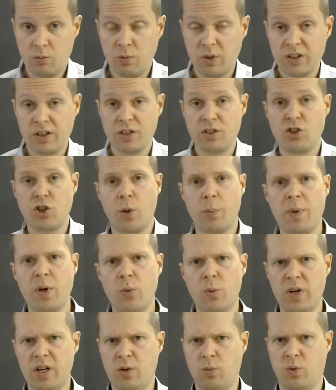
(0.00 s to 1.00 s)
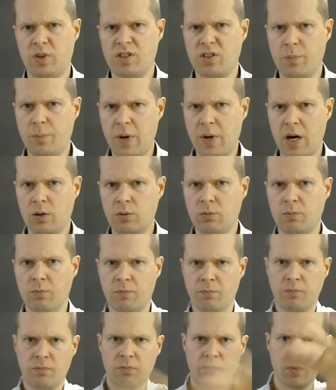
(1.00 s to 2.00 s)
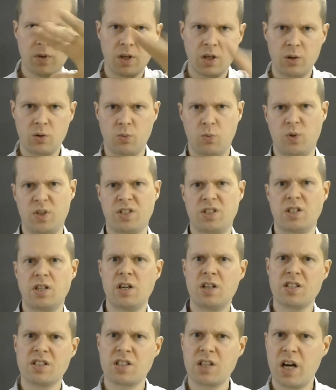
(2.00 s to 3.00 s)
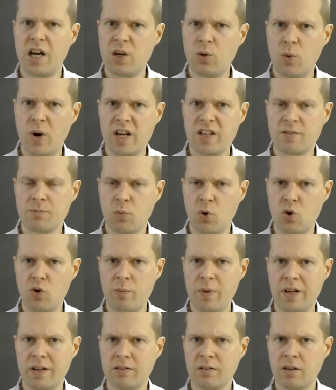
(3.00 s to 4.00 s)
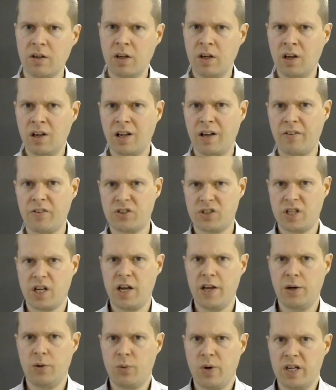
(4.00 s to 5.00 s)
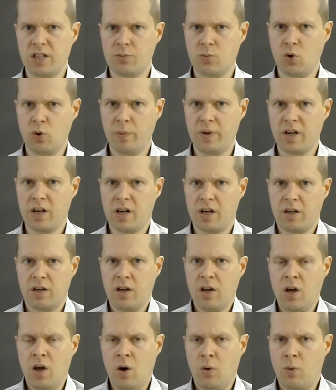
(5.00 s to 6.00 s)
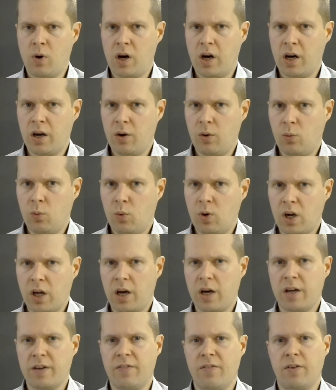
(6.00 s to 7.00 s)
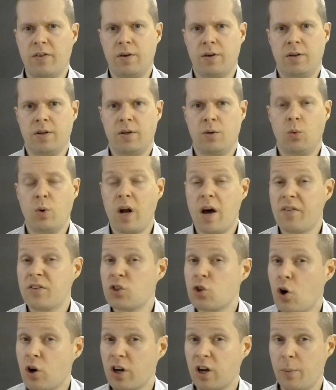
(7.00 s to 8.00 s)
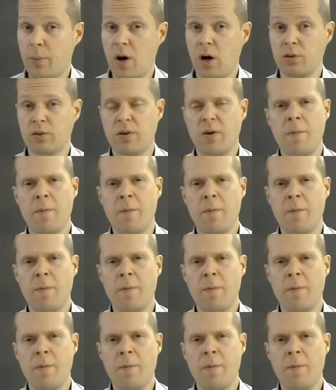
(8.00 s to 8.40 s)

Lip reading: the choppy week was about. It was sideways movement. A lot of sideways movement, and what I'm talking about